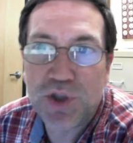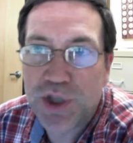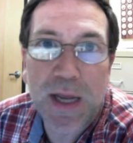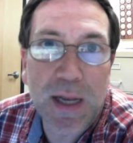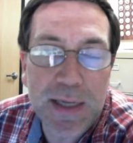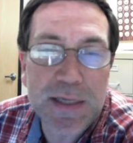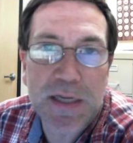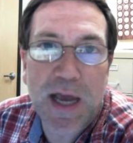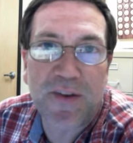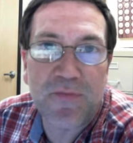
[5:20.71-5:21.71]

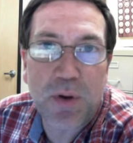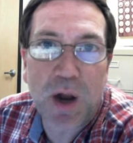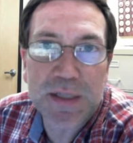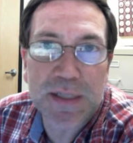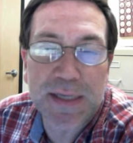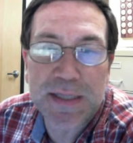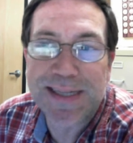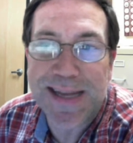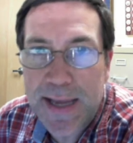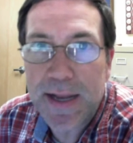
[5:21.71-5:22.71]
checklist kind of process
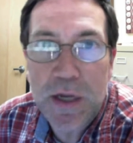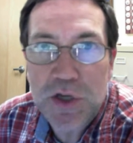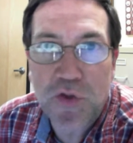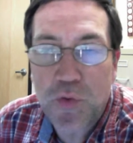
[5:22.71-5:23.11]
to get us